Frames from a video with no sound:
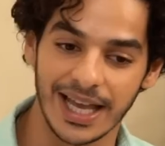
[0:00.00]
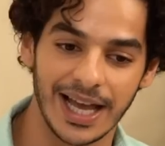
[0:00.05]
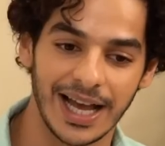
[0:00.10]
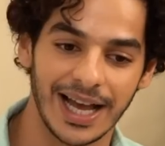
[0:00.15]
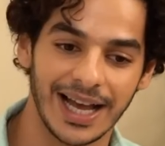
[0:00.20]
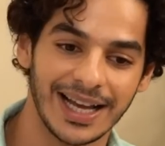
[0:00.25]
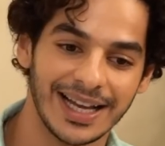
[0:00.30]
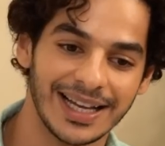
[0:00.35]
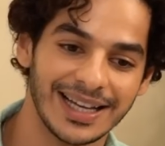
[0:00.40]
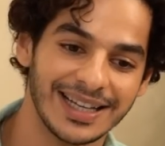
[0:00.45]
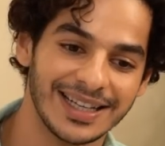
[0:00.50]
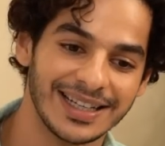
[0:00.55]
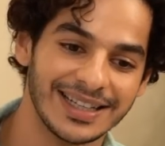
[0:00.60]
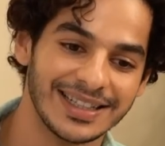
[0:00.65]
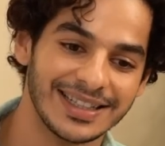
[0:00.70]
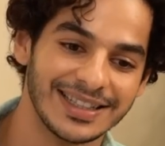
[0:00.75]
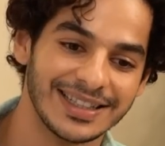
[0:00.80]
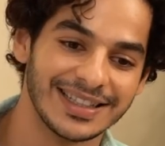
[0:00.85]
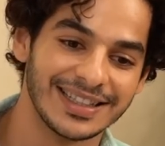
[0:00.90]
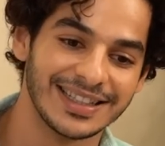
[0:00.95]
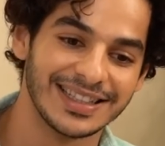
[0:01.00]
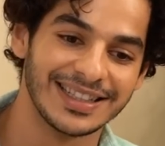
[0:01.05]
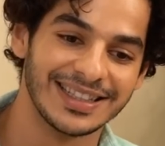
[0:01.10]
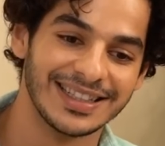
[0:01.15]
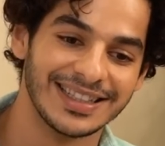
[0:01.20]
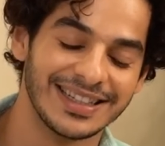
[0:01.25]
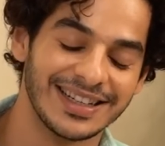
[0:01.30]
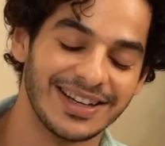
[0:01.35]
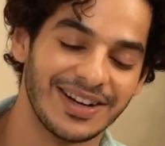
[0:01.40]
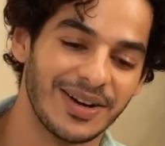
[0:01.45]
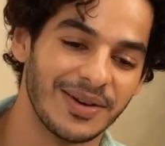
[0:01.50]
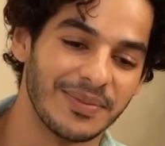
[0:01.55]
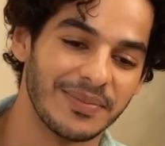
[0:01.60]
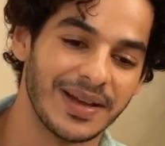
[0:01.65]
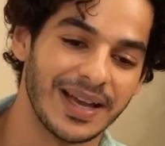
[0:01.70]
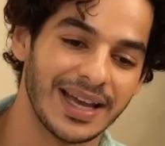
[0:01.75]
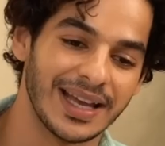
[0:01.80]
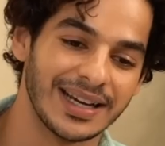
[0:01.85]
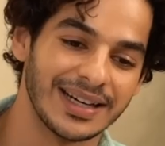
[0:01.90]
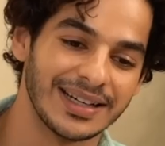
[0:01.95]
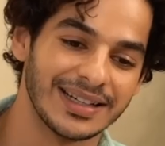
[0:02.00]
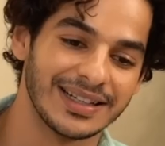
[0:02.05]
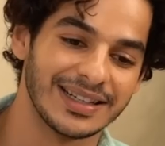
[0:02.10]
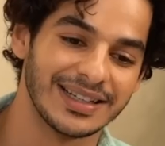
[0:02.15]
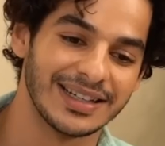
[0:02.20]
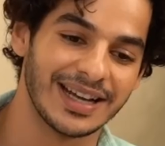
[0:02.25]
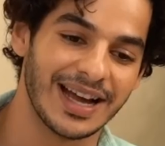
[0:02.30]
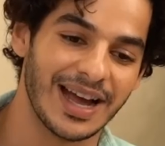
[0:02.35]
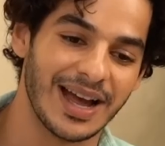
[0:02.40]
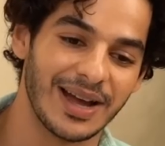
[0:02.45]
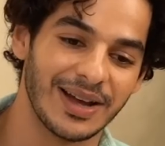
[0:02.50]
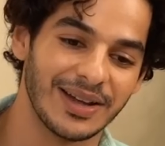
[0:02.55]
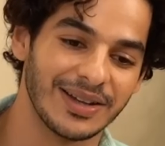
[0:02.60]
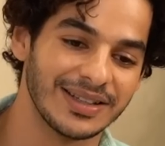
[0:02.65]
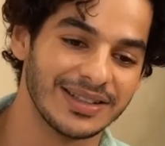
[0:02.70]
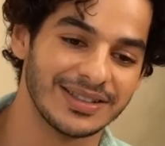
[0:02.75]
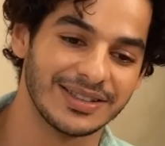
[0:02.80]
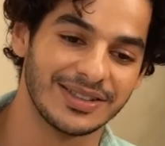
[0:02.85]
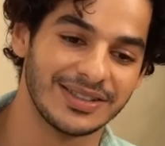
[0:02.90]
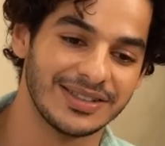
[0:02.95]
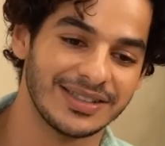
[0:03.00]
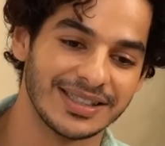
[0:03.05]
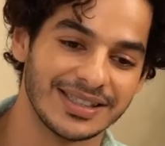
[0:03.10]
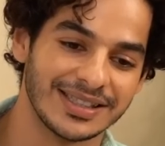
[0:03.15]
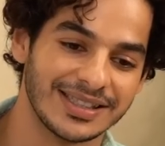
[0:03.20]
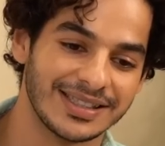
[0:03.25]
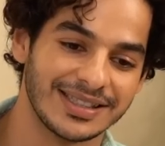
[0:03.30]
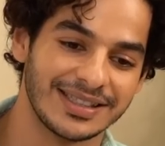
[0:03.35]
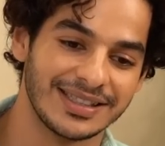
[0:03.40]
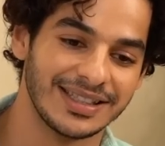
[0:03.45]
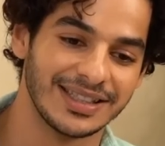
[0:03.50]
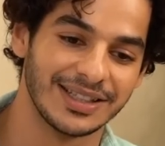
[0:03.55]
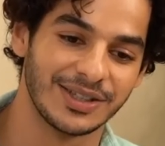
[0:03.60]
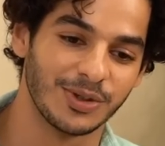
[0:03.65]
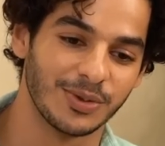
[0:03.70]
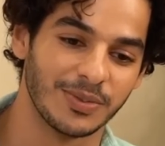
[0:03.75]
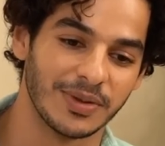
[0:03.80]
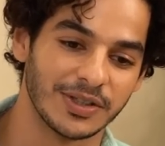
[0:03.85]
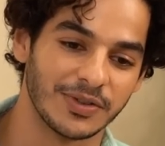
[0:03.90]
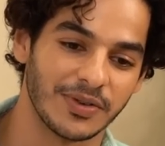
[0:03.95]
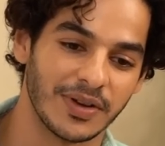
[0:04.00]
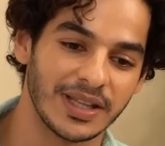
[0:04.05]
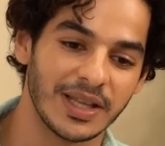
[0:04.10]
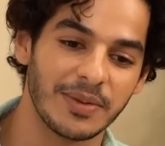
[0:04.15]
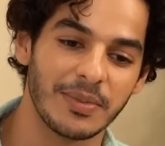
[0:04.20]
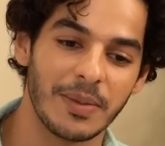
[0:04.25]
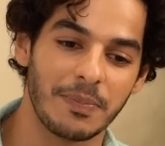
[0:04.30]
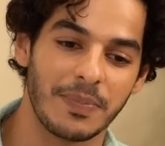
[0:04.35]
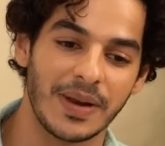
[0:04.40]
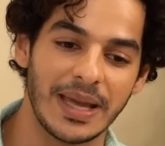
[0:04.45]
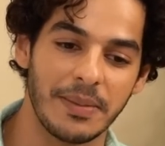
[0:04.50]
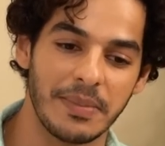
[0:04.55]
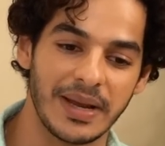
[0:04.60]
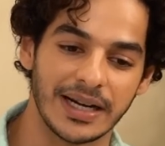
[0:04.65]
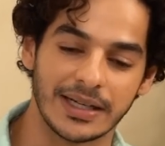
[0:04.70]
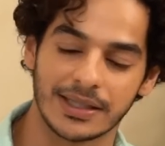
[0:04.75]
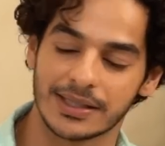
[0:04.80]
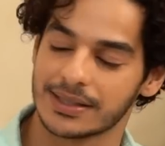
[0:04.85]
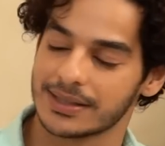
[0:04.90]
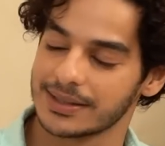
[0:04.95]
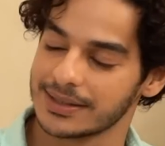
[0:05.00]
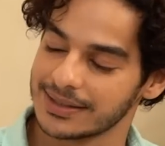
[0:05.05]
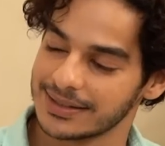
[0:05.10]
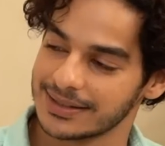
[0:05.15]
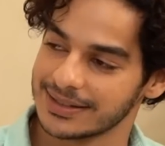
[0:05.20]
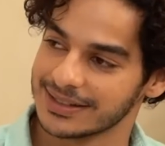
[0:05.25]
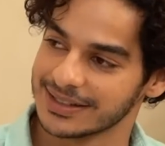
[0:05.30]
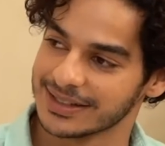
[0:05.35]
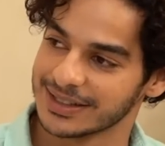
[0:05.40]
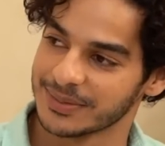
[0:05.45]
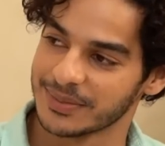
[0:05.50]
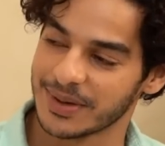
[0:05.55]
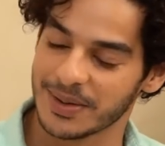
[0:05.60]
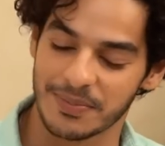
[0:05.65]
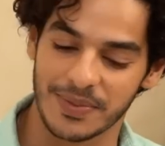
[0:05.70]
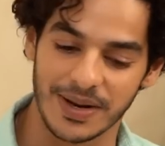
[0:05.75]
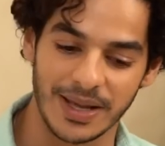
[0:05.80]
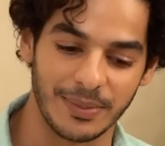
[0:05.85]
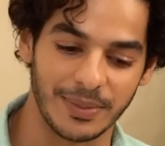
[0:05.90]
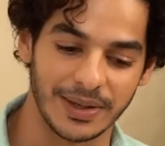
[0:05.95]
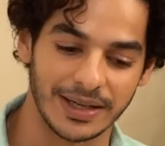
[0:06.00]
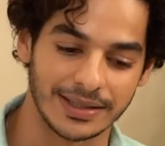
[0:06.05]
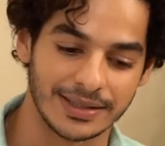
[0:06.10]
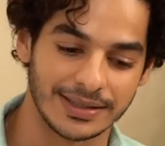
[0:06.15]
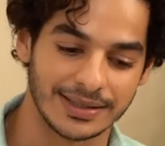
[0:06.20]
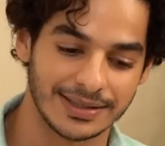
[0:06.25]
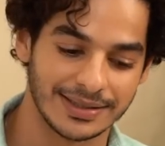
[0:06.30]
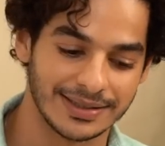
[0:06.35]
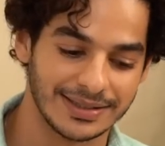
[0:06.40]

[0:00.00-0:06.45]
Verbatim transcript: you said in the oh, audio night. I just, they're too much fun. They're my playmates. Yeah, my playmates.